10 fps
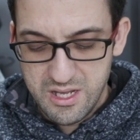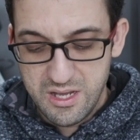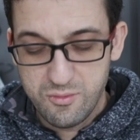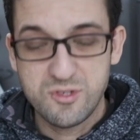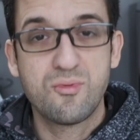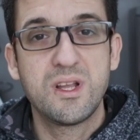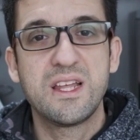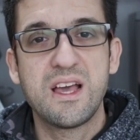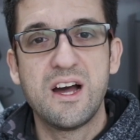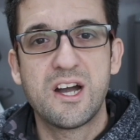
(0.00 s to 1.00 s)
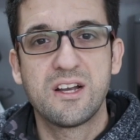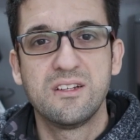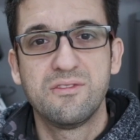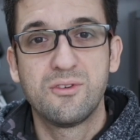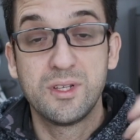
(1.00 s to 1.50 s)
it was really hard
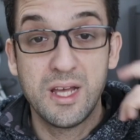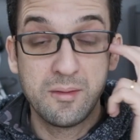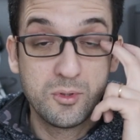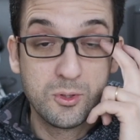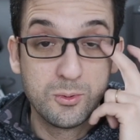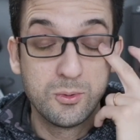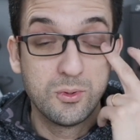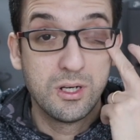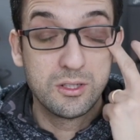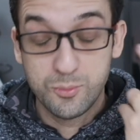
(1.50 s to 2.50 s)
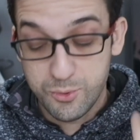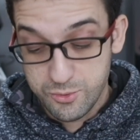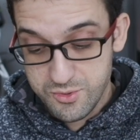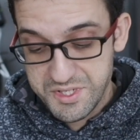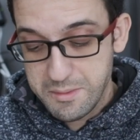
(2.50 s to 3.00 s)
for them to
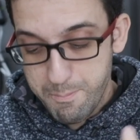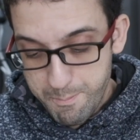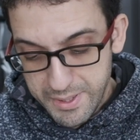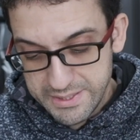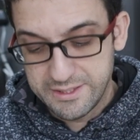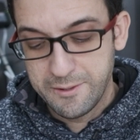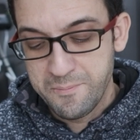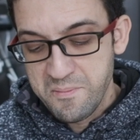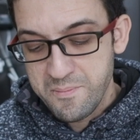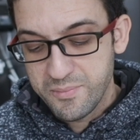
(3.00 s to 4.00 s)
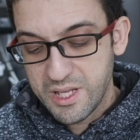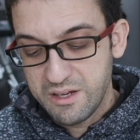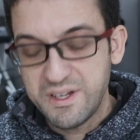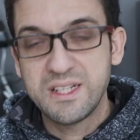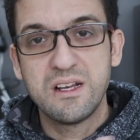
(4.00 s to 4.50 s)
produce it. But
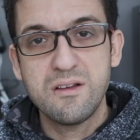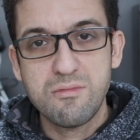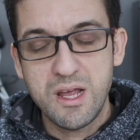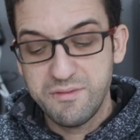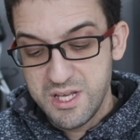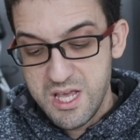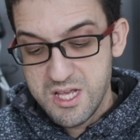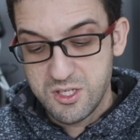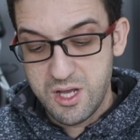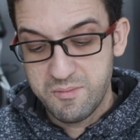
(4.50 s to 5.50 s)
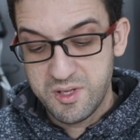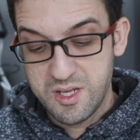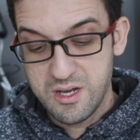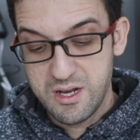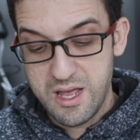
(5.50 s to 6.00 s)
finally arrived, so I'm
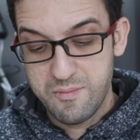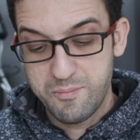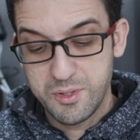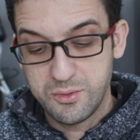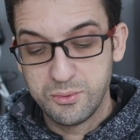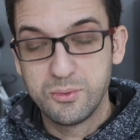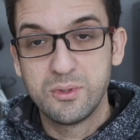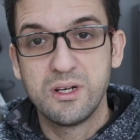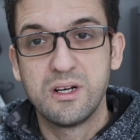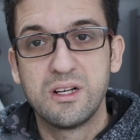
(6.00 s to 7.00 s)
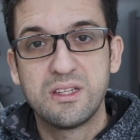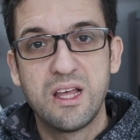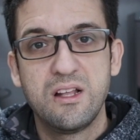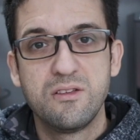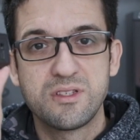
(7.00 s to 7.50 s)
here happy to
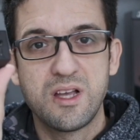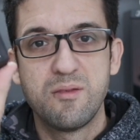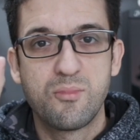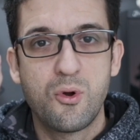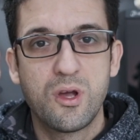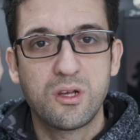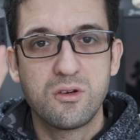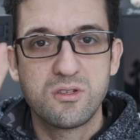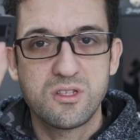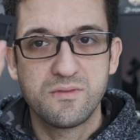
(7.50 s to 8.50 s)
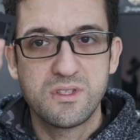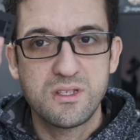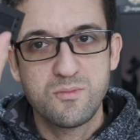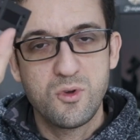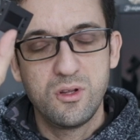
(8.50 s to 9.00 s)
tell you some pros and cons of
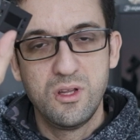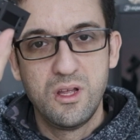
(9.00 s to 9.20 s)
this small